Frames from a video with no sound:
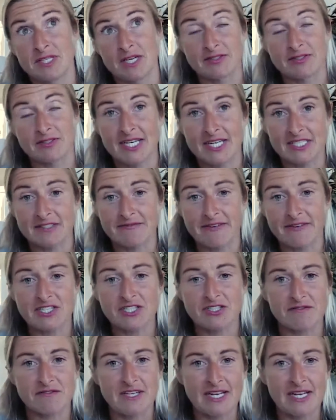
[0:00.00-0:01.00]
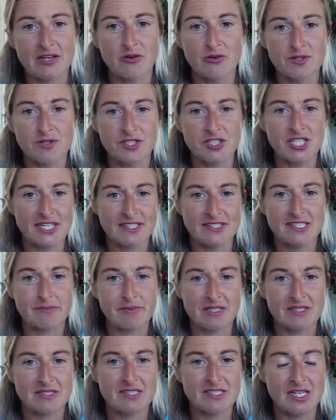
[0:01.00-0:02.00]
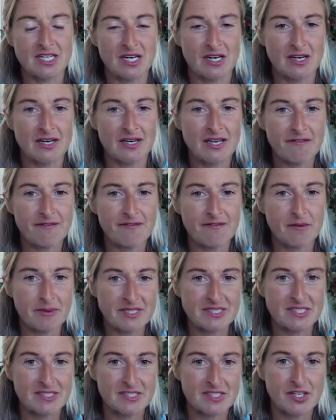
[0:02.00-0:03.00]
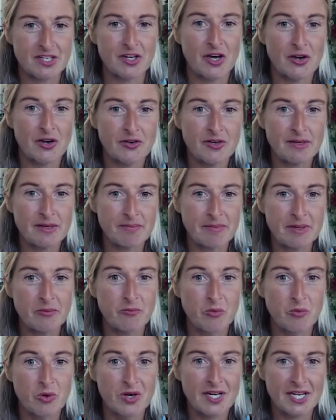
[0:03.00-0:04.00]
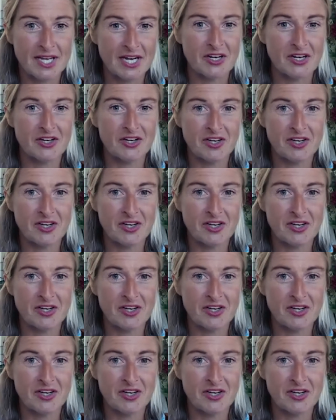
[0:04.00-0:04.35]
satisfaction feeling or the chance to be the star. If the business can only be working and